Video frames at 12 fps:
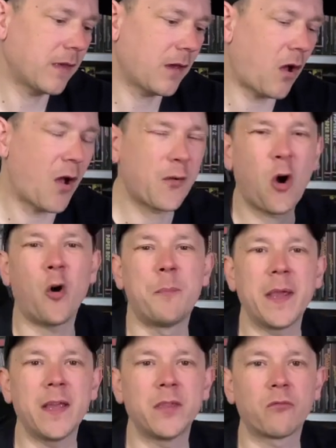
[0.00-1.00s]
I've got to
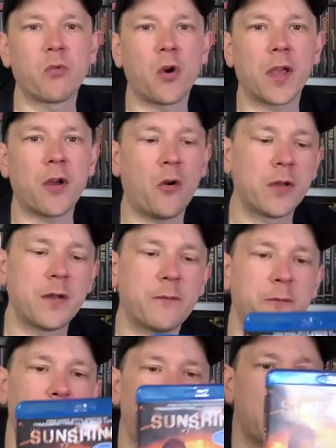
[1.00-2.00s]
be in the right kind of
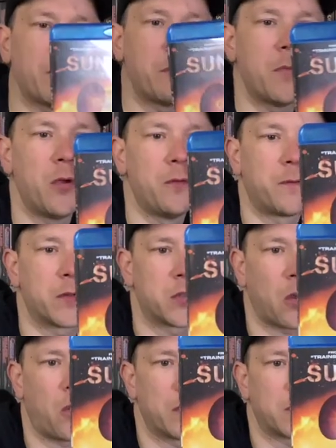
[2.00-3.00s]
frame and mood for
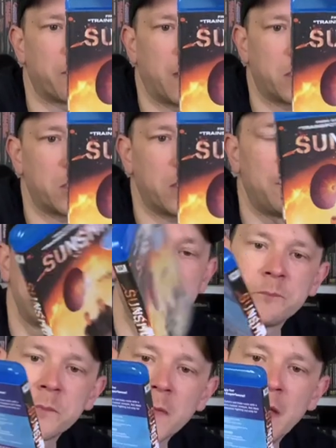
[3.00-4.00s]
science fiction.
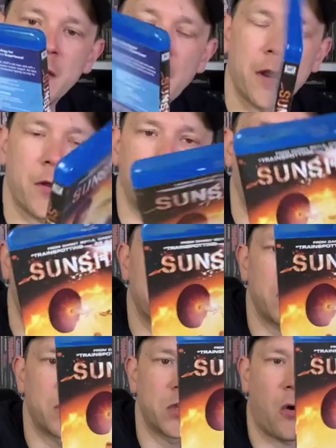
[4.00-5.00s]
And I think at
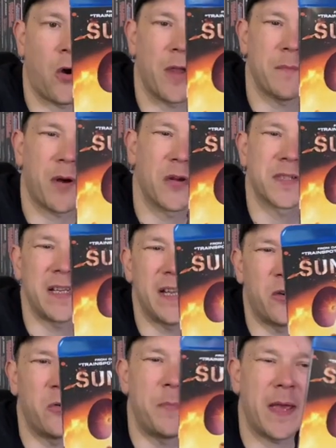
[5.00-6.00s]
the time I was a
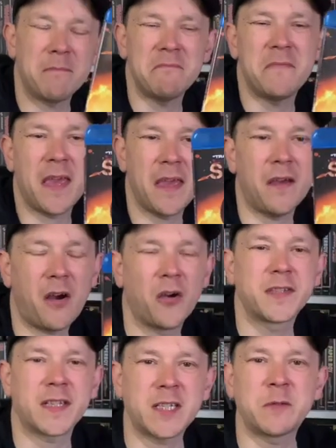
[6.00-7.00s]
little bit meh. I
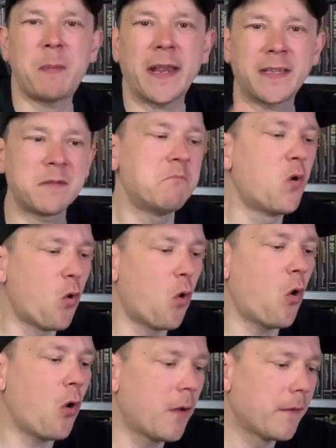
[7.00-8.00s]
was expecting
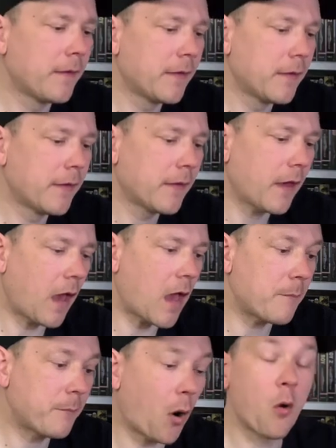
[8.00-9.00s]
more.
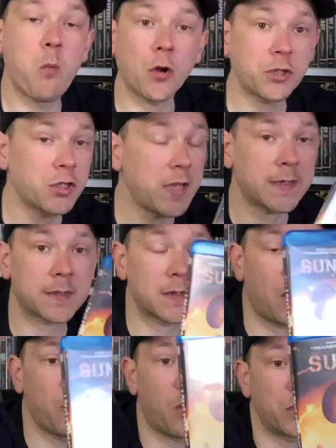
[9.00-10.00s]
Um, but I watched this.
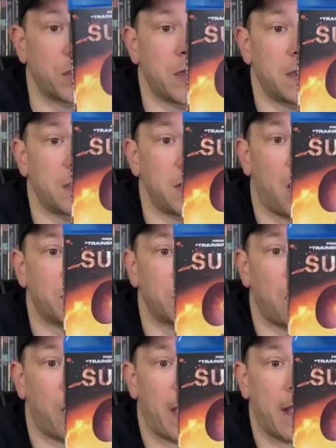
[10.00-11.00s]
I watched this last
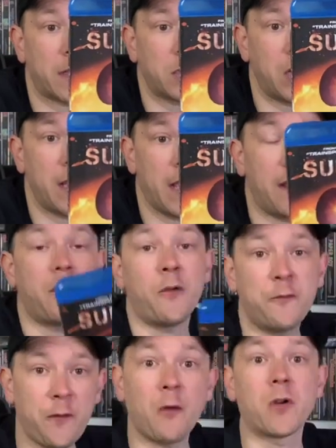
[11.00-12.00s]
night actually, and I
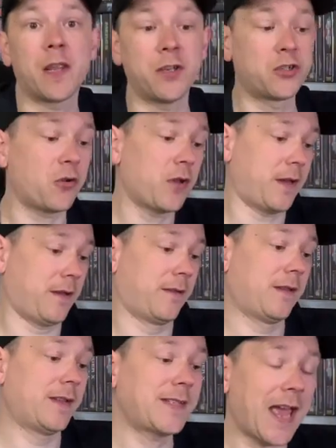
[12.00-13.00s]
thoroughly enjoyed it.
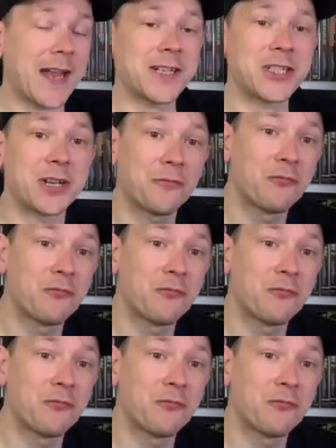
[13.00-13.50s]
It's actually a